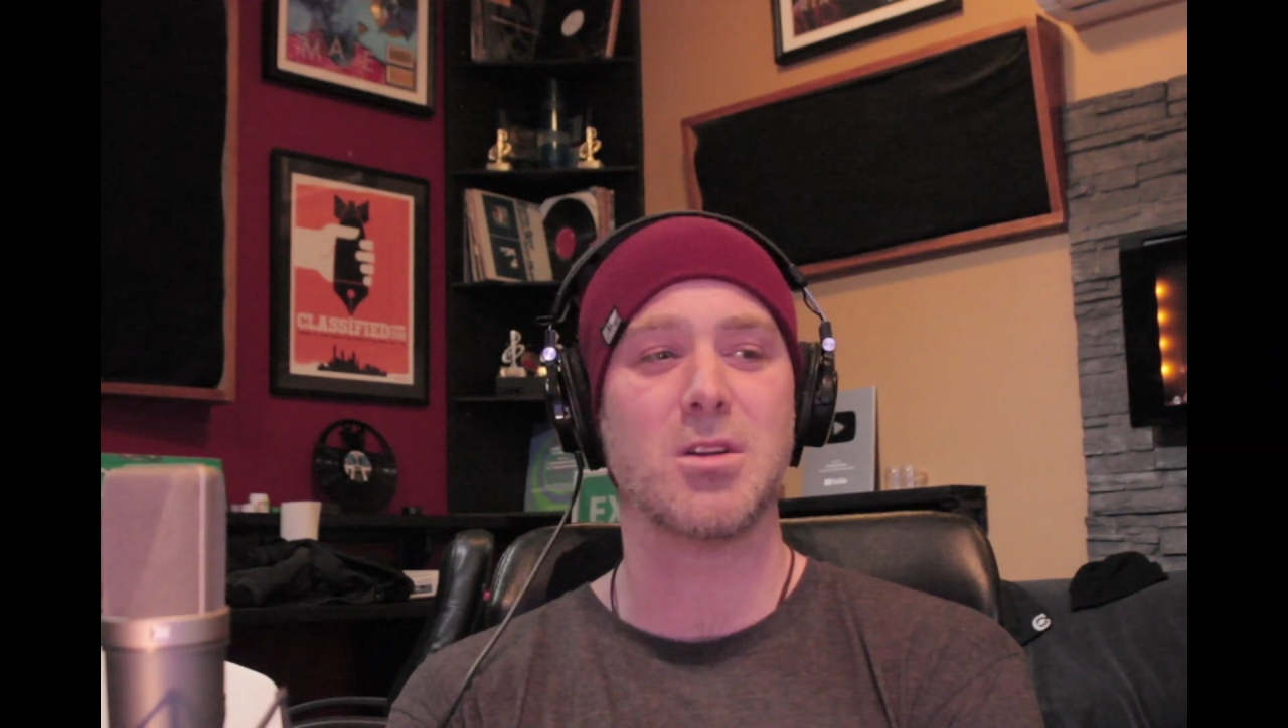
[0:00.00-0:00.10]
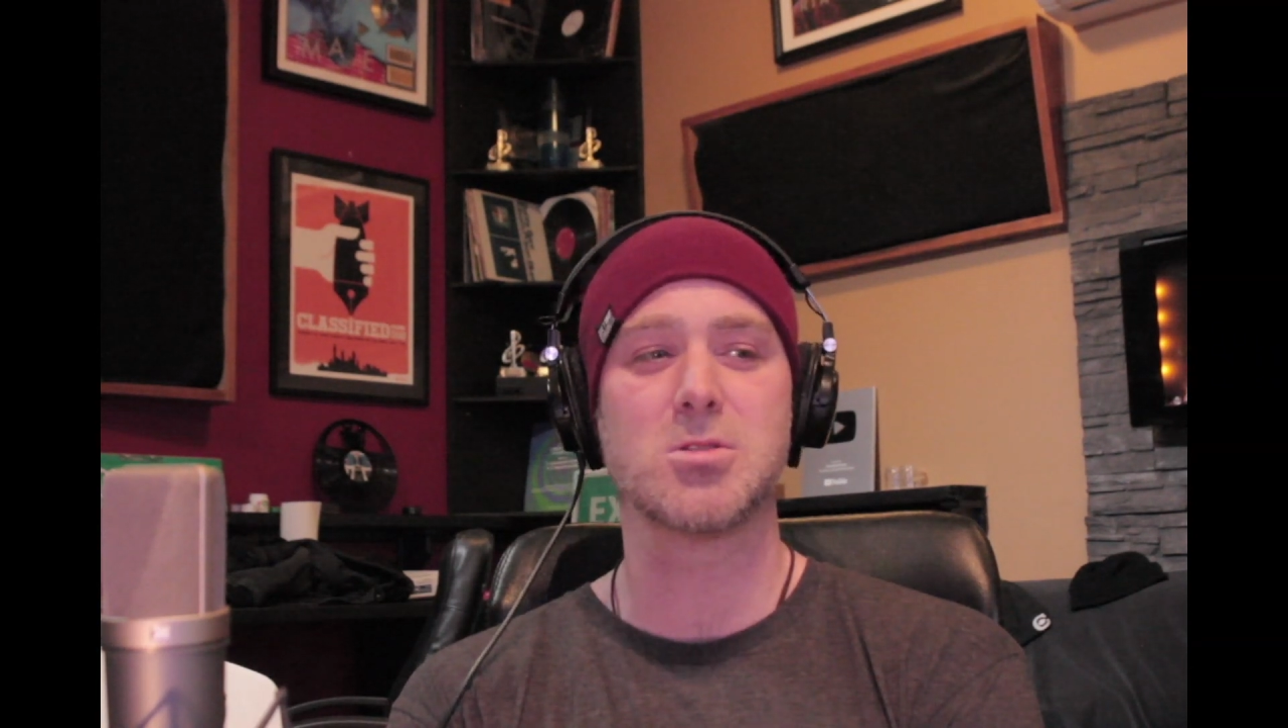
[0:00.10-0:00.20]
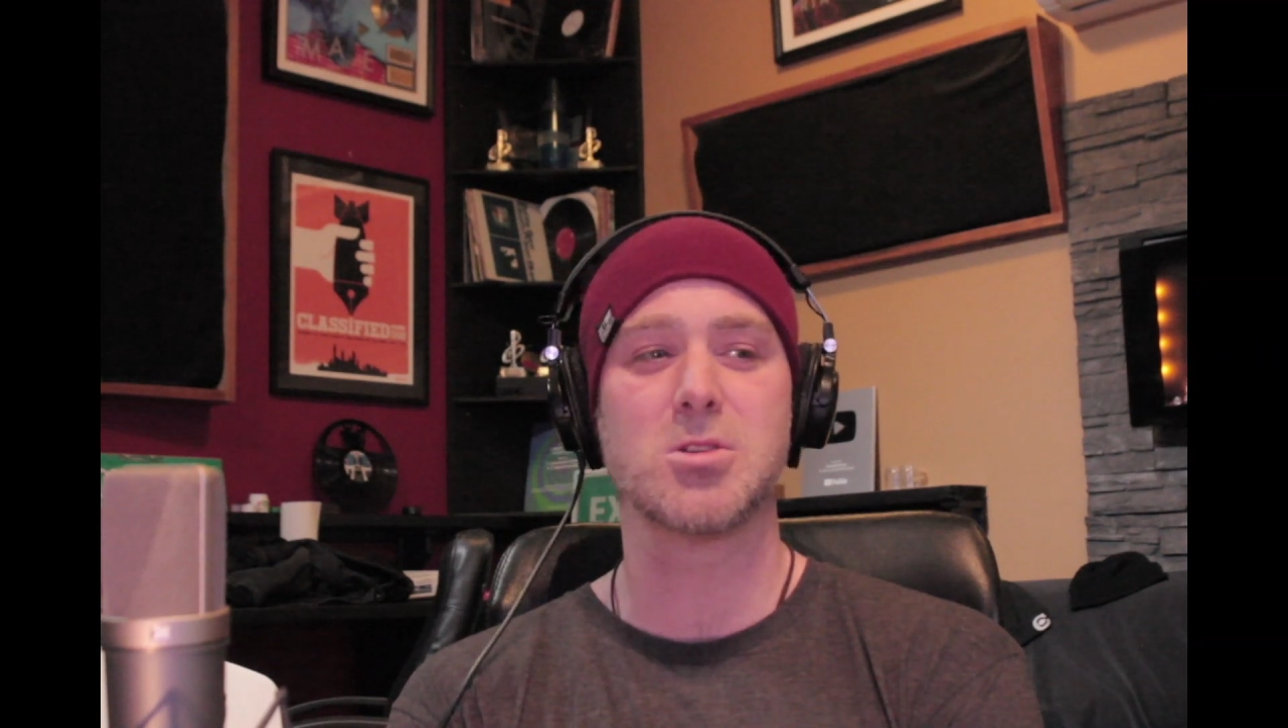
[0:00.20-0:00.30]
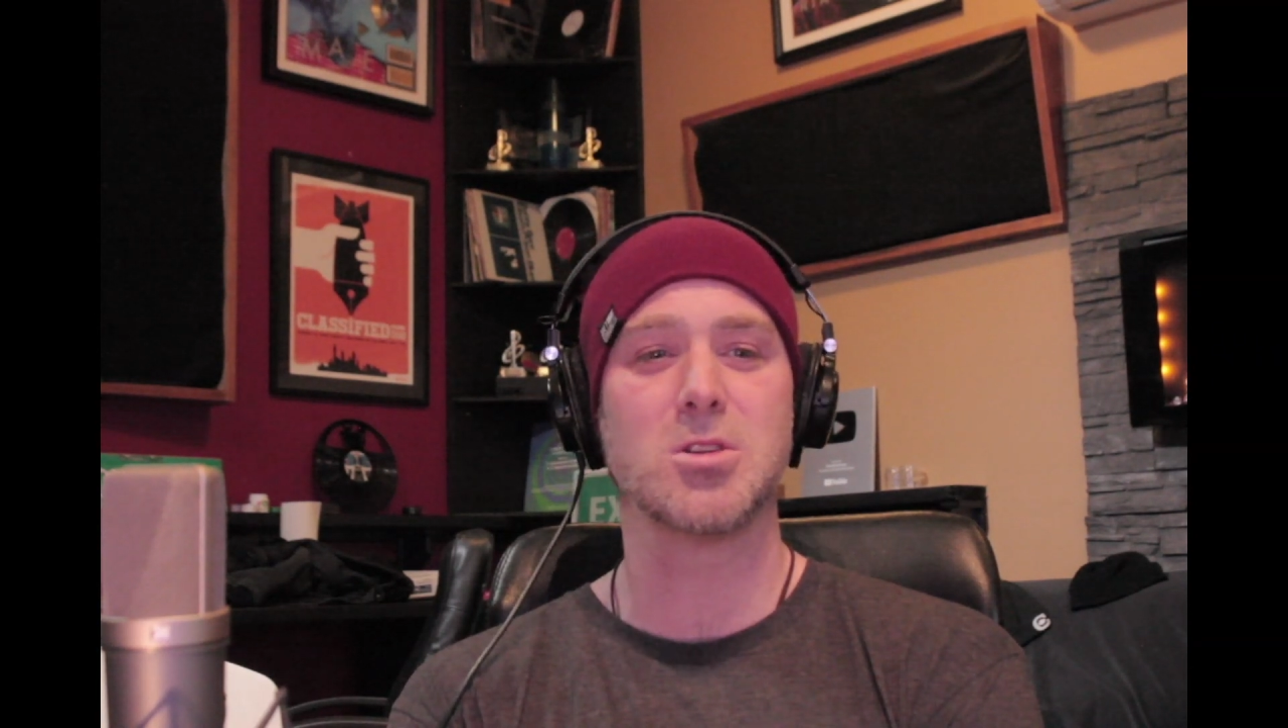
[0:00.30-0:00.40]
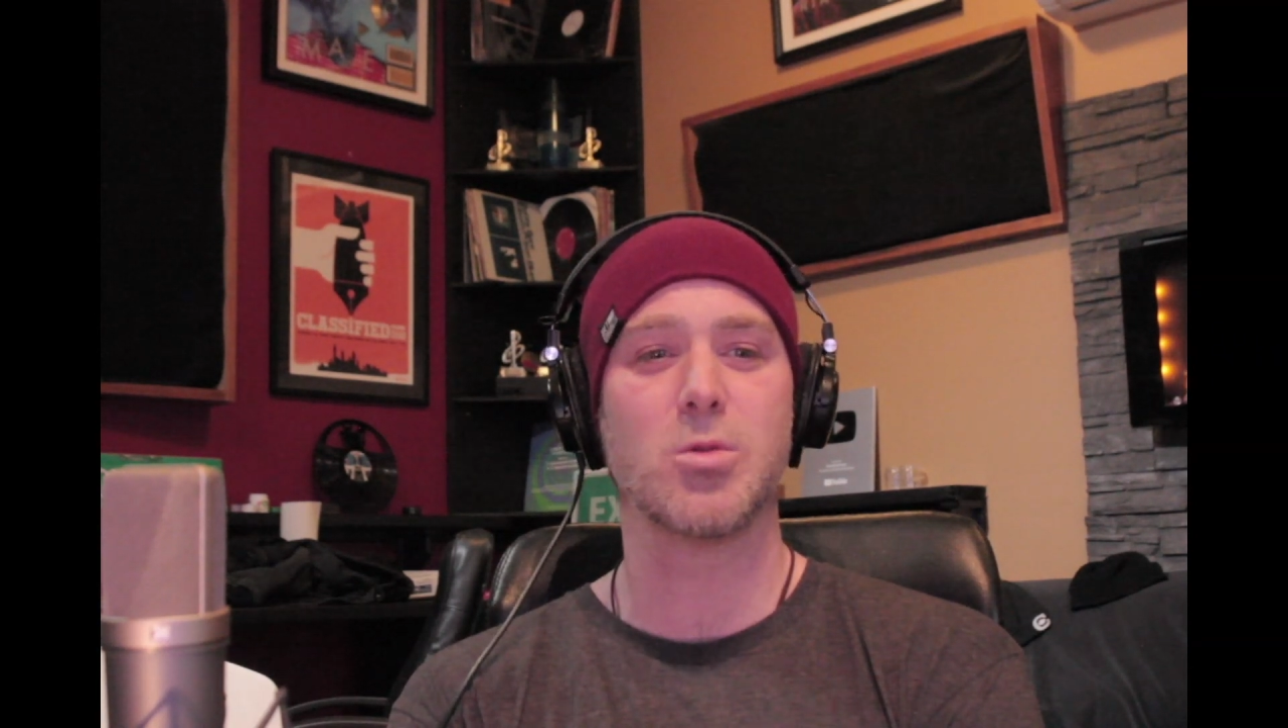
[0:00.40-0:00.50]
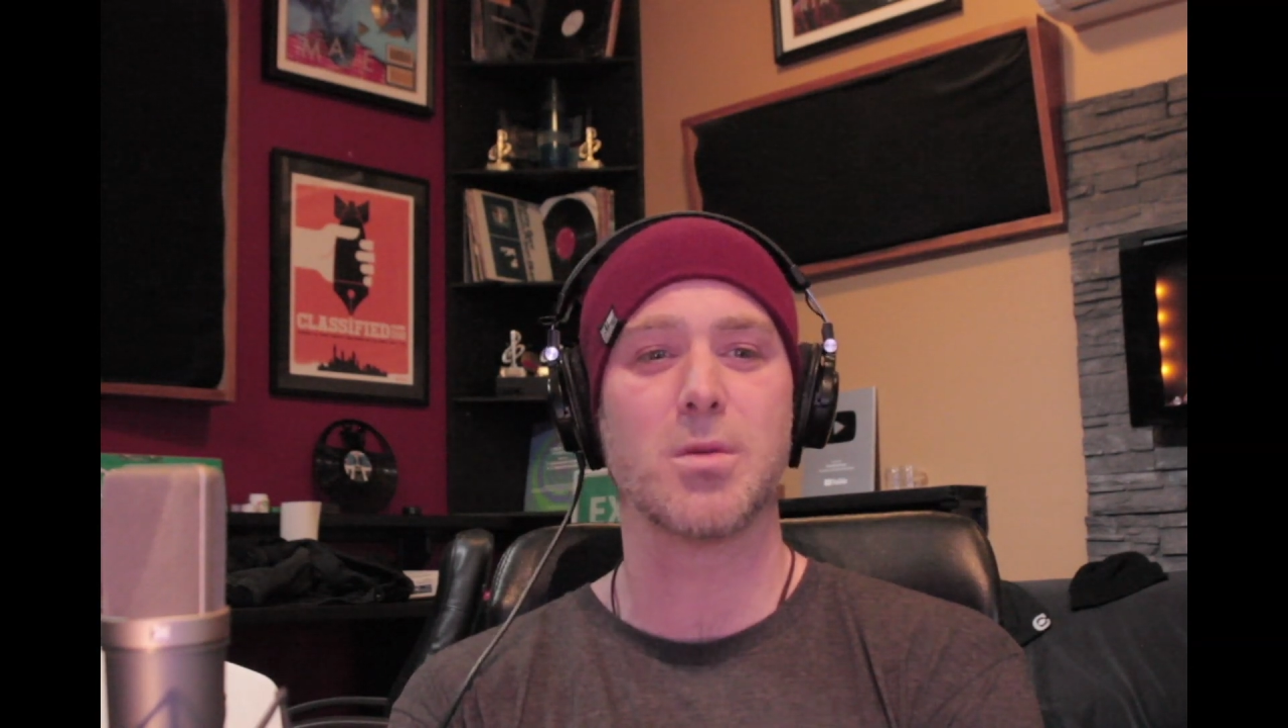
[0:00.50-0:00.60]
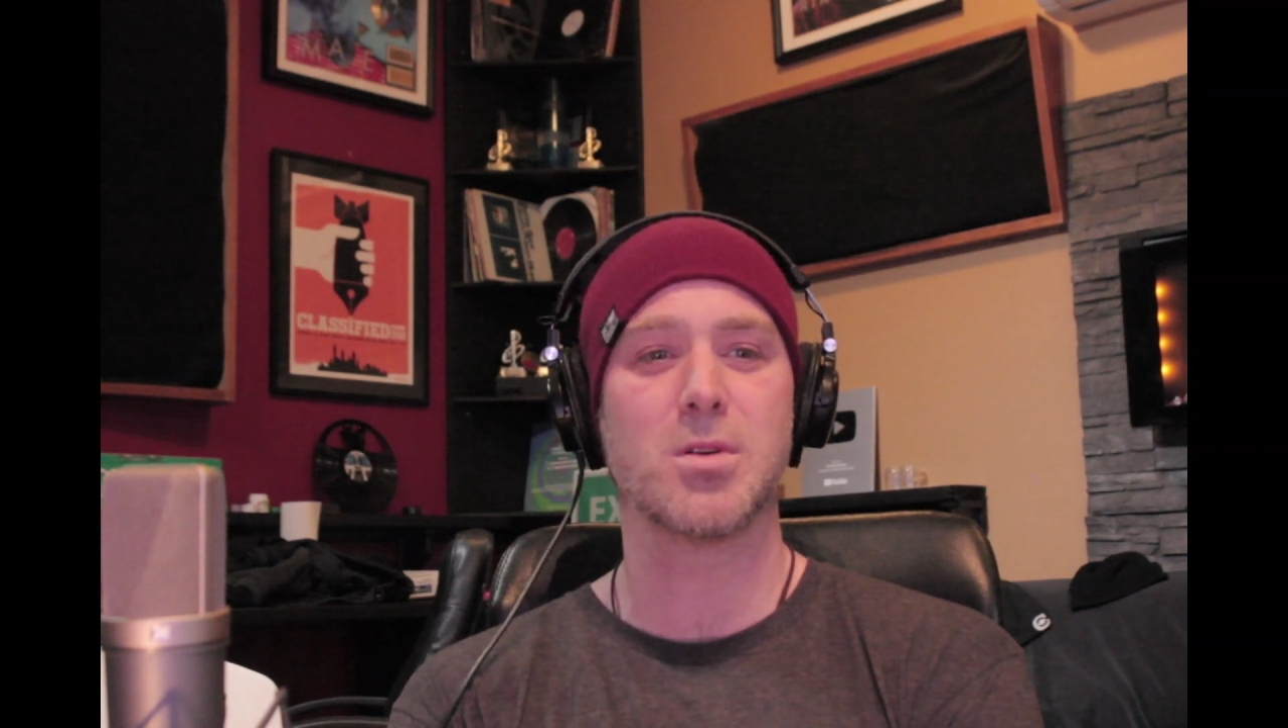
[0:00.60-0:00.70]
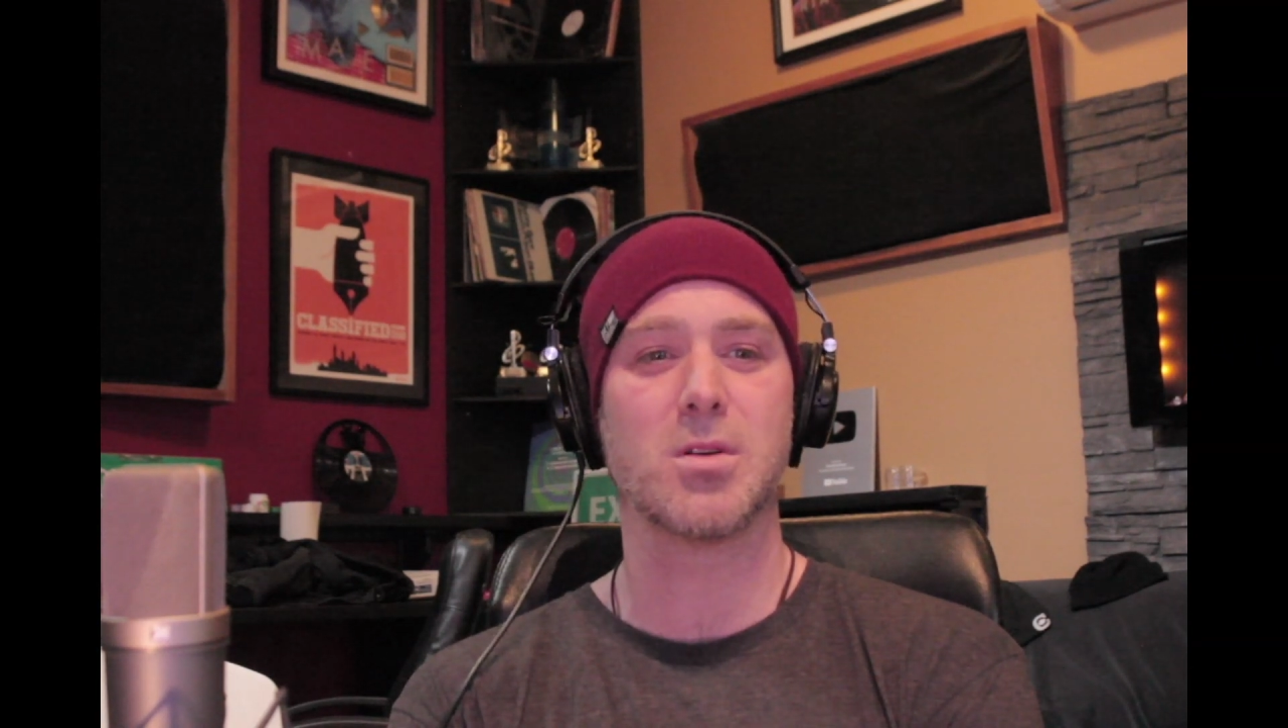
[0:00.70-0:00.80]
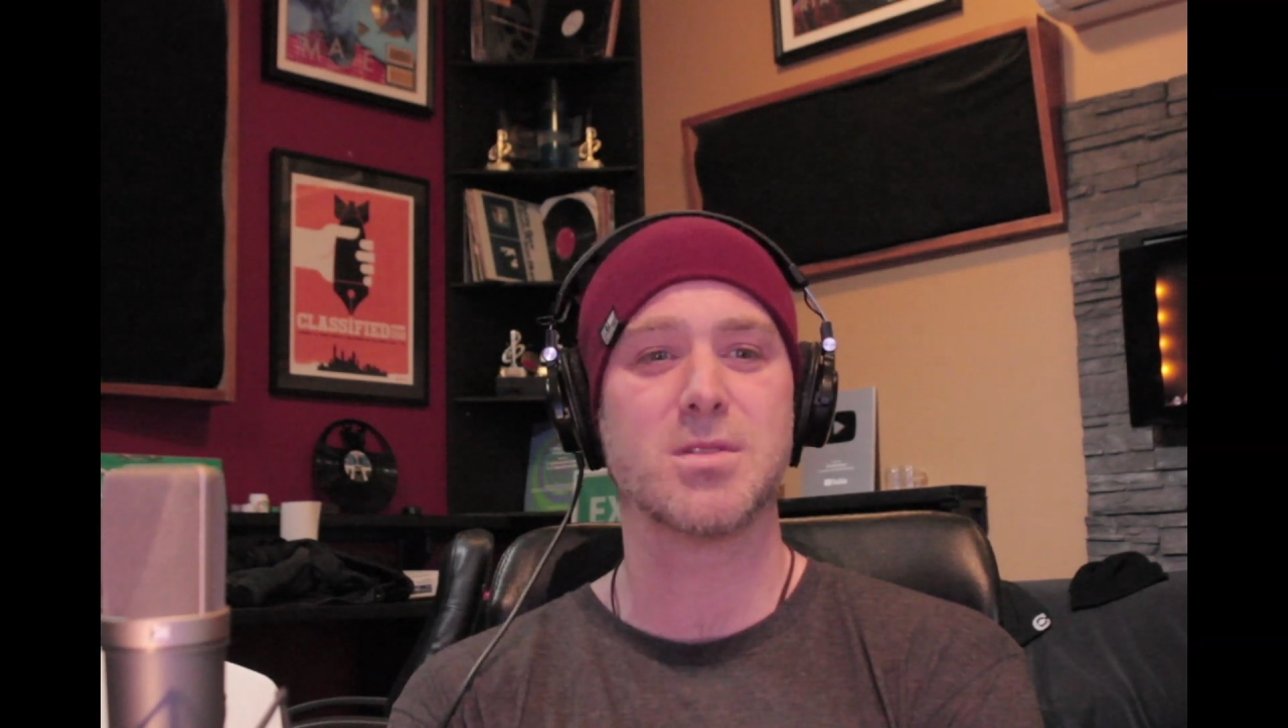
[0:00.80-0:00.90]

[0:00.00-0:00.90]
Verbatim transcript: are you sure you want to put